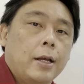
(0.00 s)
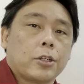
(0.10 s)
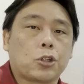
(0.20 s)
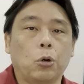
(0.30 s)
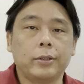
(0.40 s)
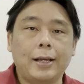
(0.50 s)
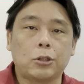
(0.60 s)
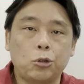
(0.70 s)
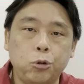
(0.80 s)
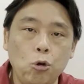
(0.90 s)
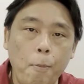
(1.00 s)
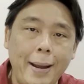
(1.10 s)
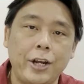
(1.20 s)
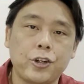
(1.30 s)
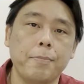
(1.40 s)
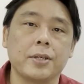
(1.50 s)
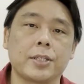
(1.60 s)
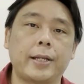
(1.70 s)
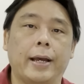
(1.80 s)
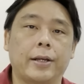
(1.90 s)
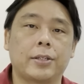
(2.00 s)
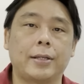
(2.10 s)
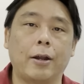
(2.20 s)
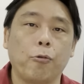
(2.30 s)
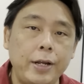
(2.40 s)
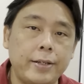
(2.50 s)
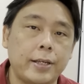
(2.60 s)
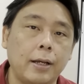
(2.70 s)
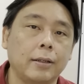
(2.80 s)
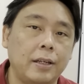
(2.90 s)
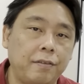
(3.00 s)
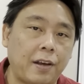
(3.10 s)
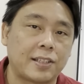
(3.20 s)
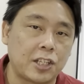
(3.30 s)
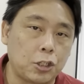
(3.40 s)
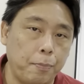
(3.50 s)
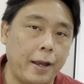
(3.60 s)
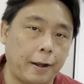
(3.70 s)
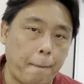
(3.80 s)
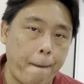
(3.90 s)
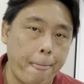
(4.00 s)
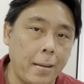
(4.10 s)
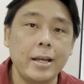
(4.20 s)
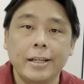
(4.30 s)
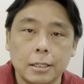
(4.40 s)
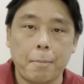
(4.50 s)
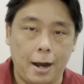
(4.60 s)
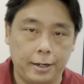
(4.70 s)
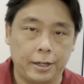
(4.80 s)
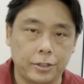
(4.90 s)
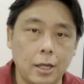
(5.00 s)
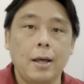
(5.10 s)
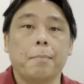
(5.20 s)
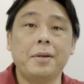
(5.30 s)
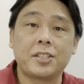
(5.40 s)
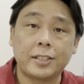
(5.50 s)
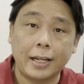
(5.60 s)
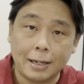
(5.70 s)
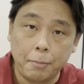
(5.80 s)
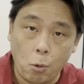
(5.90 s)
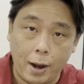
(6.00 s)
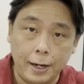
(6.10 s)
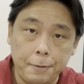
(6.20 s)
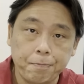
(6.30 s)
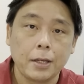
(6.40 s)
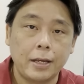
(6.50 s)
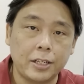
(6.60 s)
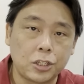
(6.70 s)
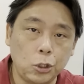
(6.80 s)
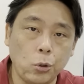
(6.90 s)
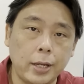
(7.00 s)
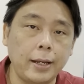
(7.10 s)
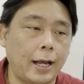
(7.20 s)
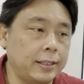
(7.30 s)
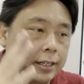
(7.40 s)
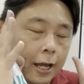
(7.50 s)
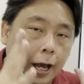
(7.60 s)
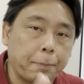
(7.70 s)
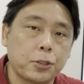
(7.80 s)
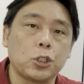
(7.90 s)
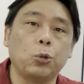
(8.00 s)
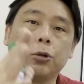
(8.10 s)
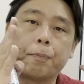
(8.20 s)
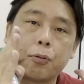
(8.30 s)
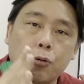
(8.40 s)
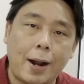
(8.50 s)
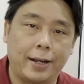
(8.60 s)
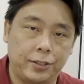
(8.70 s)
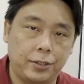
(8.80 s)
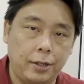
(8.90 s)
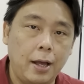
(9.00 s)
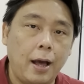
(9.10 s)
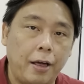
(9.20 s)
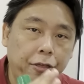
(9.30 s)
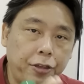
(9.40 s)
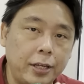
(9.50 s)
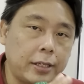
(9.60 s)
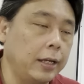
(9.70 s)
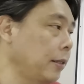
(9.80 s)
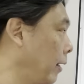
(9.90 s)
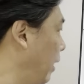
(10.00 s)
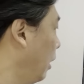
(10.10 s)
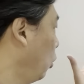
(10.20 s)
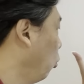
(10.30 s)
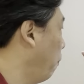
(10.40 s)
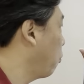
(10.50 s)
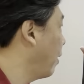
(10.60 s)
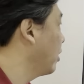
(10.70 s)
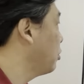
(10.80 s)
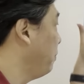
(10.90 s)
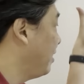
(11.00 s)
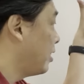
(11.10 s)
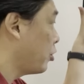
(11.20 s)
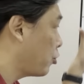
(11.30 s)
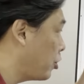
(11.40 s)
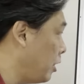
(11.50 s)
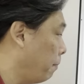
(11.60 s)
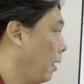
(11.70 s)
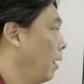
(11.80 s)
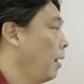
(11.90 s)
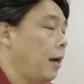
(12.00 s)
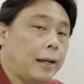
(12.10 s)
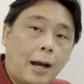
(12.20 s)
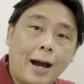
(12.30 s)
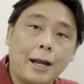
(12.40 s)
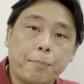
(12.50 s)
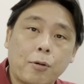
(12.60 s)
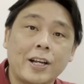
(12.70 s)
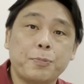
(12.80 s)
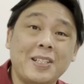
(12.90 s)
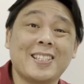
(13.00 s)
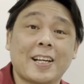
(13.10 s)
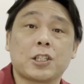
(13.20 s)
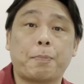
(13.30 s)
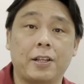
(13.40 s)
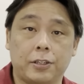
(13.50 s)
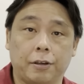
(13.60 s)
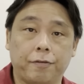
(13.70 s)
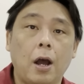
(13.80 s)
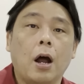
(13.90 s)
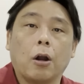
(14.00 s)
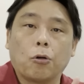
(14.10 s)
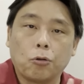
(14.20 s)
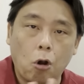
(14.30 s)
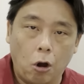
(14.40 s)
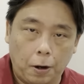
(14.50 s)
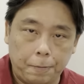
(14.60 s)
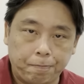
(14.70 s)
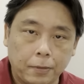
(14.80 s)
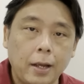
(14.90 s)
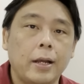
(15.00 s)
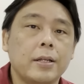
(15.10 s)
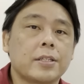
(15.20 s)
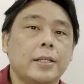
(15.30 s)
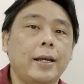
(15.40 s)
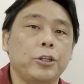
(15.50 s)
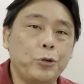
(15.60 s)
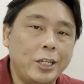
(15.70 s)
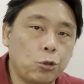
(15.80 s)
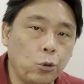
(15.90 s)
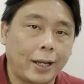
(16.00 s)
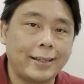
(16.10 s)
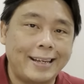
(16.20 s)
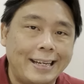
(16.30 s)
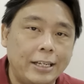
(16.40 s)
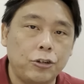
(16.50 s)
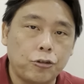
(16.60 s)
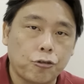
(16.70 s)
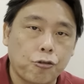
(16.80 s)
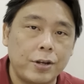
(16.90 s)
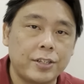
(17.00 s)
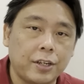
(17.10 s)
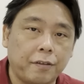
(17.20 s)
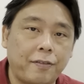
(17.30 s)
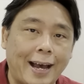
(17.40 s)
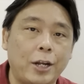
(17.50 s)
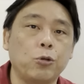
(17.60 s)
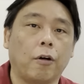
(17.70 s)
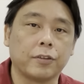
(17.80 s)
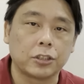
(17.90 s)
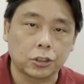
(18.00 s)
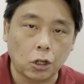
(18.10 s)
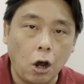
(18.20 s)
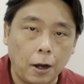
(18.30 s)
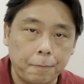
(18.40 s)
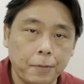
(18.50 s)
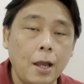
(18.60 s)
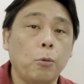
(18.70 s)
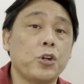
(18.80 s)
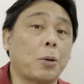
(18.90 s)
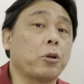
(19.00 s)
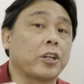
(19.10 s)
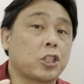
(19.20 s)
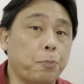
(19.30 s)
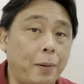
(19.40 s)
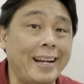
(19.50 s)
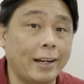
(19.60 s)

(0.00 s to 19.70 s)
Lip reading: So there are two major mistakes that retail investors make in the markets. Mistake number one is looking at the absolute price and thinking that a low price means it's cheap and a high price means it's expensive. Wrong. Instead, you need to look at the intrinsic value of the stock, which I'm going to explain